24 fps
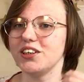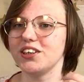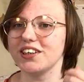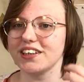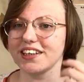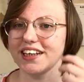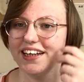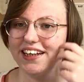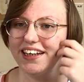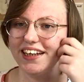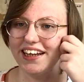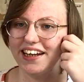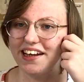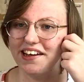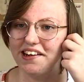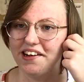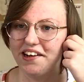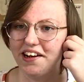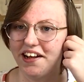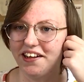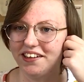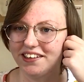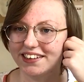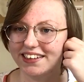So you're just kind
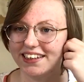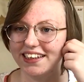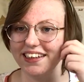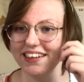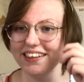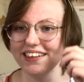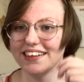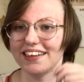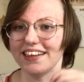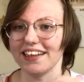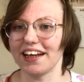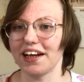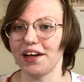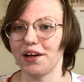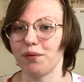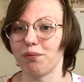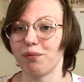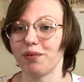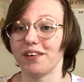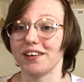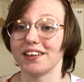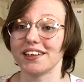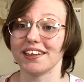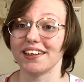of getting an insight into the
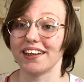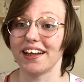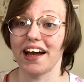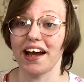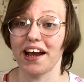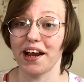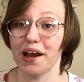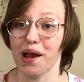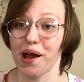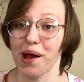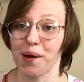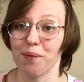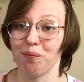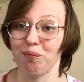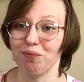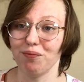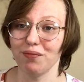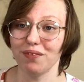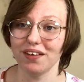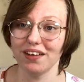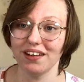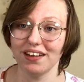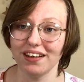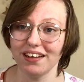kind of person that I
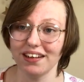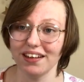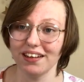am.